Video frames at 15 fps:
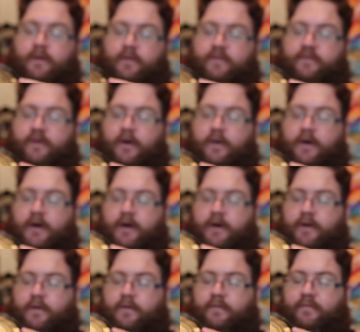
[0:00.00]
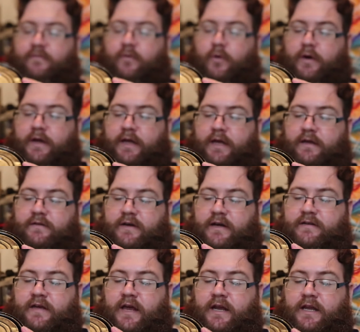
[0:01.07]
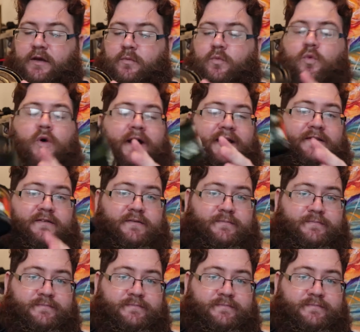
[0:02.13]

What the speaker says: Soho 40 Titanium White.